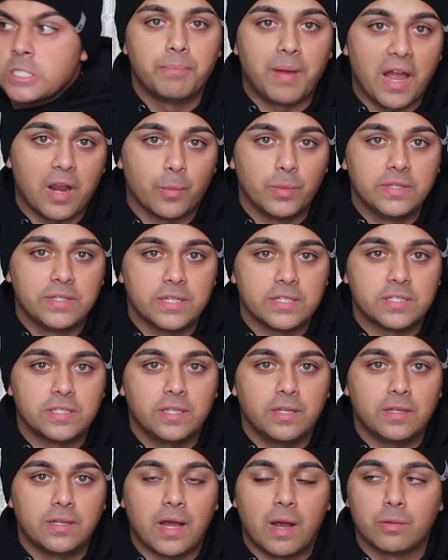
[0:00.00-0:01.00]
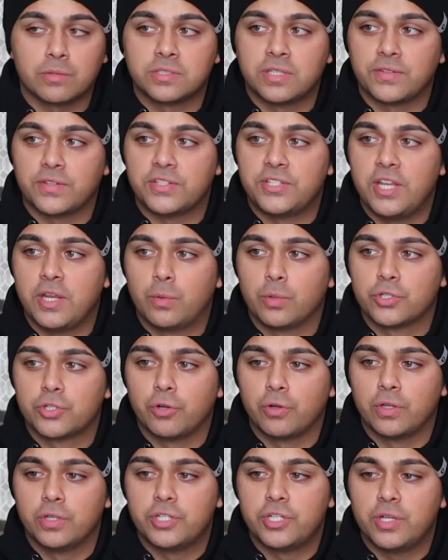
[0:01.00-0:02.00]
Back when Disney announced that the sequel
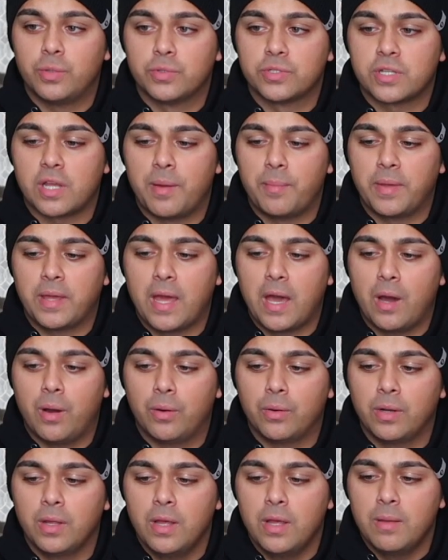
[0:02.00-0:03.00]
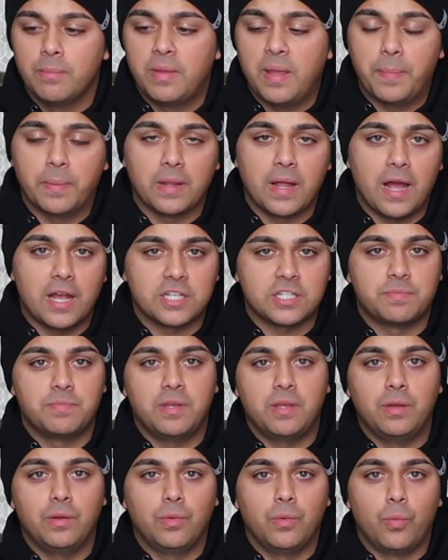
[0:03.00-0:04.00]
trilogy was coming out, people asked
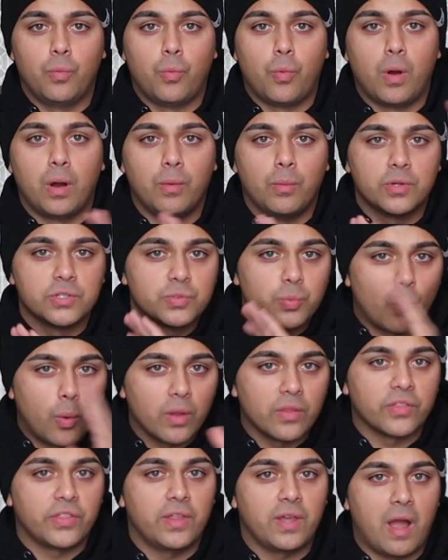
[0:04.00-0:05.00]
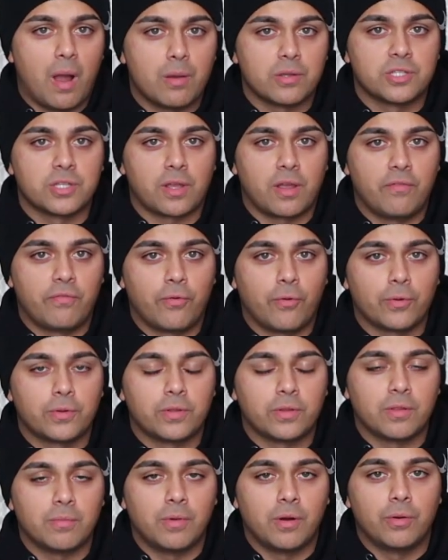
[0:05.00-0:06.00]
me what was one thing I was looking forward
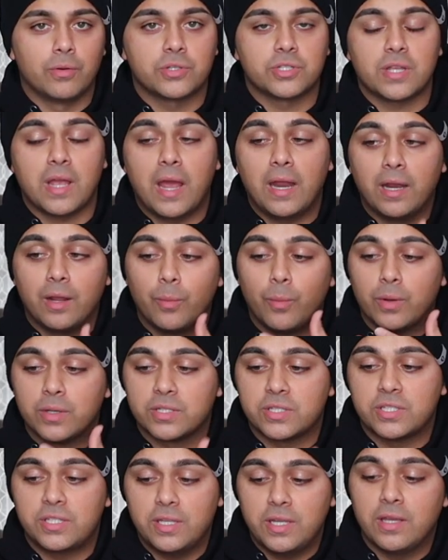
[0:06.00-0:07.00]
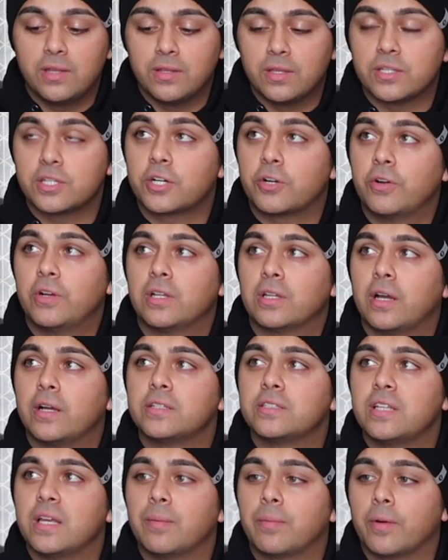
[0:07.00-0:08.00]
to the most, and it was seeing this green
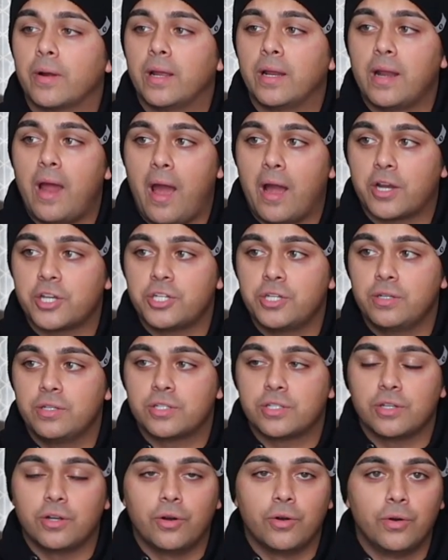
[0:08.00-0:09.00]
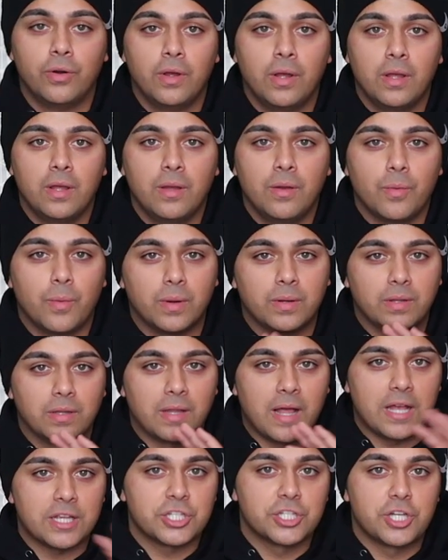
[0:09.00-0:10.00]
lightsaber in action. So when The
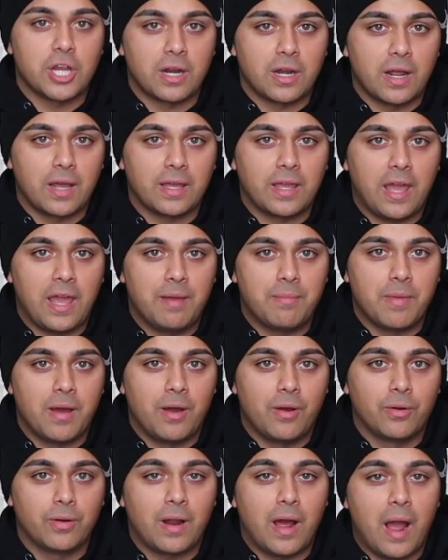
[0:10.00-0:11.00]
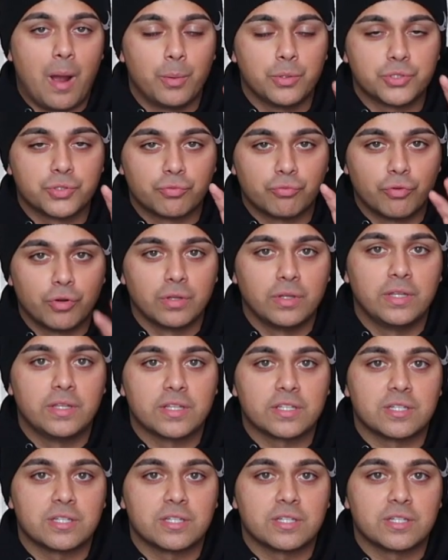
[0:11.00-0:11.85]
Last Jedi came out, I was really